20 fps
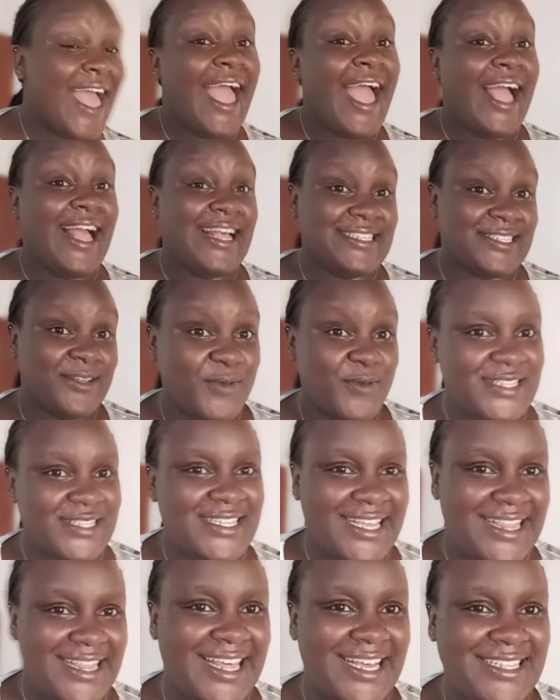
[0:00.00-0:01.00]
Someone
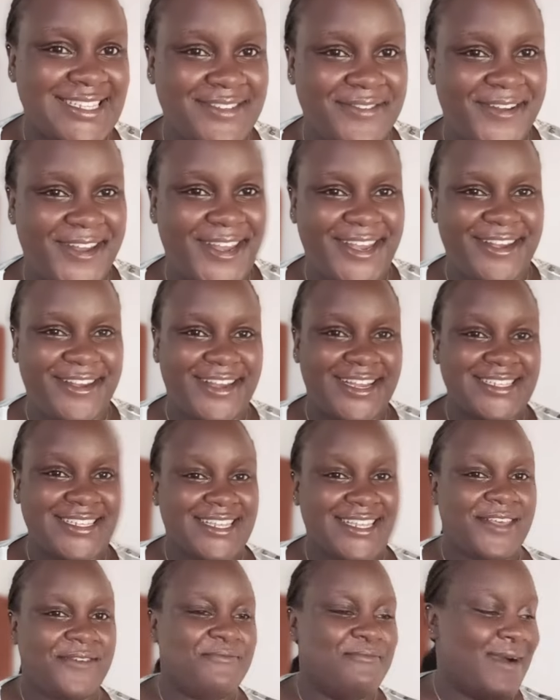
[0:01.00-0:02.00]
said that's very
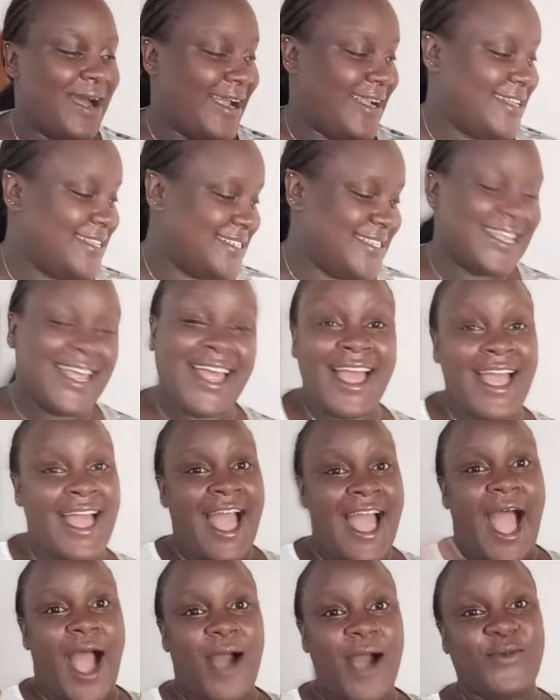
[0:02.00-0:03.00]
risky, but
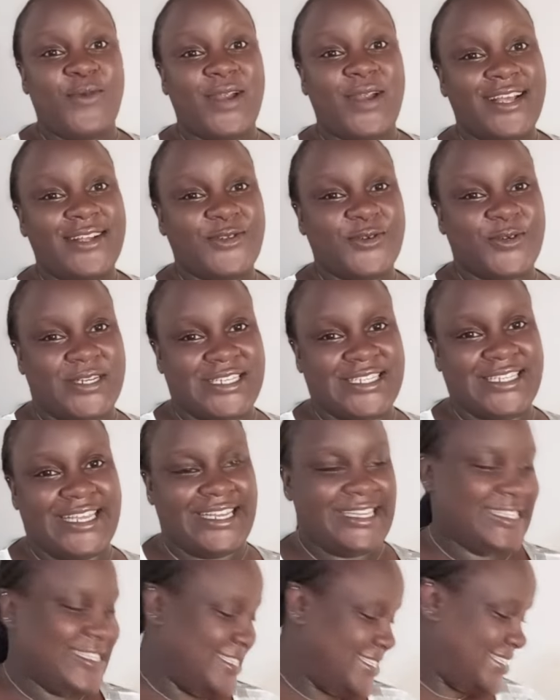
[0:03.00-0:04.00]
I'm willing to risk
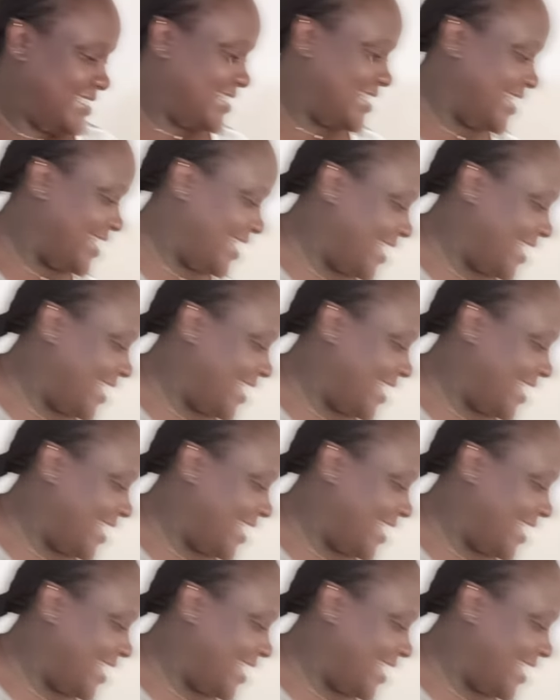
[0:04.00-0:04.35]
it.